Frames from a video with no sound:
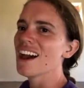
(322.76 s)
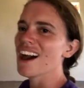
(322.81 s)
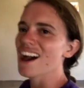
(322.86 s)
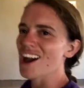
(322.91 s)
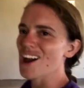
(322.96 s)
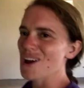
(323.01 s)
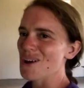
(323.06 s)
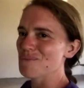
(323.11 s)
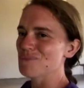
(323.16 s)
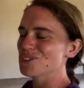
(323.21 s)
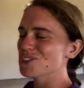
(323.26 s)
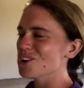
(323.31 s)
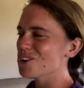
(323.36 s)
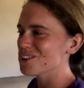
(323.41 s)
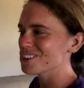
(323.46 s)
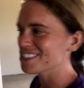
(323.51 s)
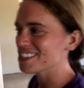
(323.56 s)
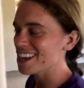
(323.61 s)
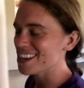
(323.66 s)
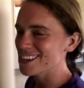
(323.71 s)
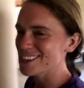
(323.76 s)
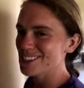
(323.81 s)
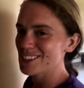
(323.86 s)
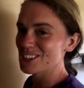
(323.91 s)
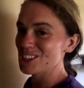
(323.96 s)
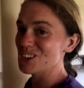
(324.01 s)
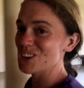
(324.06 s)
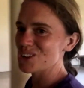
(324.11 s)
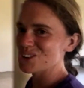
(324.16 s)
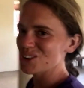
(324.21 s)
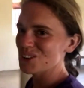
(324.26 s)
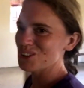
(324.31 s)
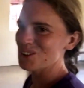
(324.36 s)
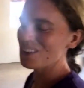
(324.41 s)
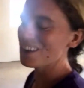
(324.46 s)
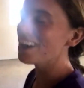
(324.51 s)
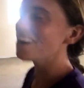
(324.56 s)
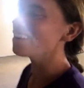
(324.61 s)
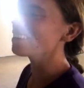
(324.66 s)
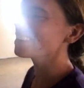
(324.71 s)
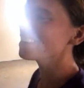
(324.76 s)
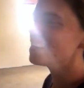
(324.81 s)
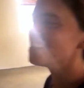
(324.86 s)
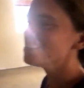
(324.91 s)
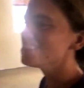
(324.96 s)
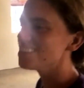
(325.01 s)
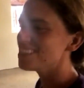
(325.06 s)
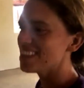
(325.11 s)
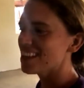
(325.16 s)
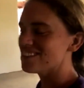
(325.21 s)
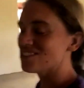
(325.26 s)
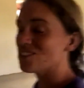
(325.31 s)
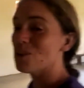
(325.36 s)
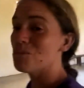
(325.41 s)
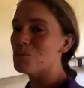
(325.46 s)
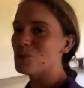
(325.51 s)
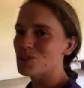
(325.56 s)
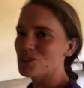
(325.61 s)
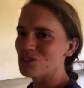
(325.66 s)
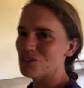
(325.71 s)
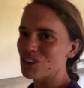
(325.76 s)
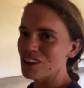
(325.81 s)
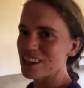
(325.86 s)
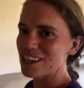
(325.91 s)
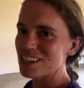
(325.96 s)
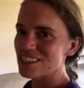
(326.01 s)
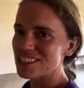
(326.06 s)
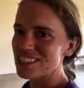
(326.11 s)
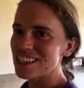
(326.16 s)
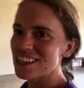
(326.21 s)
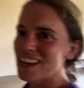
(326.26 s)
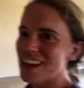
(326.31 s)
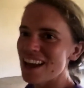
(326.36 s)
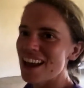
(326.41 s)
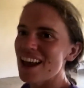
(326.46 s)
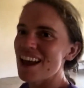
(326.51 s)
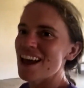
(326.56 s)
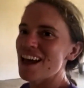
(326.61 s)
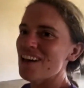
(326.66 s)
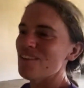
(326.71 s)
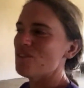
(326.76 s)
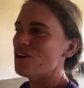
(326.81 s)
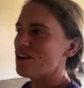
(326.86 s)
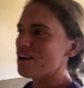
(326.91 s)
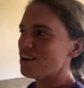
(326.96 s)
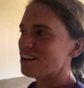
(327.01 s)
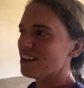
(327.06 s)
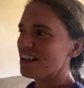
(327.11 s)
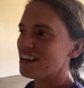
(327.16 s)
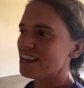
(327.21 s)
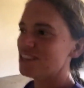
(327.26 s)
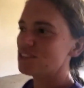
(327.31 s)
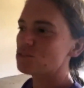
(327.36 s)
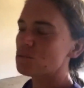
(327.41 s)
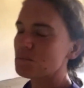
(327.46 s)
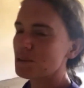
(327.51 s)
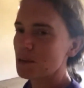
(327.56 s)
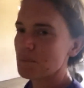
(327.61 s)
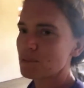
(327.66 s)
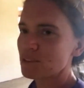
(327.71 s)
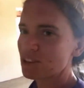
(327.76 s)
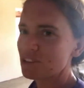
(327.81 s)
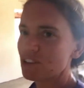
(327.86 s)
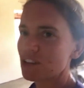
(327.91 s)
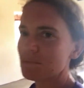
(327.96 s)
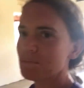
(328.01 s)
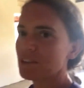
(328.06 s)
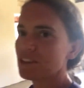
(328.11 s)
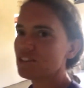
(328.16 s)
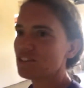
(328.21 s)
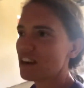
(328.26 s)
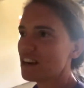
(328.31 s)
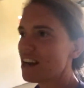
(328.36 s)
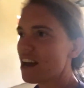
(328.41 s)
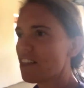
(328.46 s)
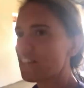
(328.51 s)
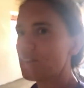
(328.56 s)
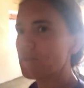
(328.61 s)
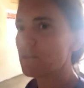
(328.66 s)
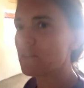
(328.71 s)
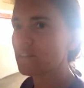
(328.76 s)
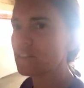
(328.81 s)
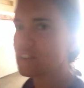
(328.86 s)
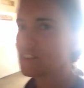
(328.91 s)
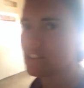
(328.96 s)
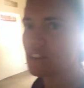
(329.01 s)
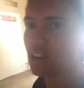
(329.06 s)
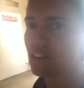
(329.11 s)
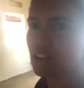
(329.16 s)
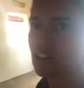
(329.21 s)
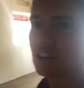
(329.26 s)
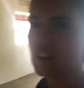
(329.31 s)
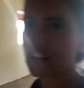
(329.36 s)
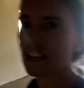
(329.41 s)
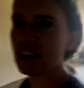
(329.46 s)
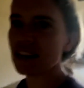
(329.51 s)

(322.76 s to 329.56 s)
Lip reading: I'm so excited to show you our kitchen that's almost finished, where our ladies will be able to cook, because right now they're cooking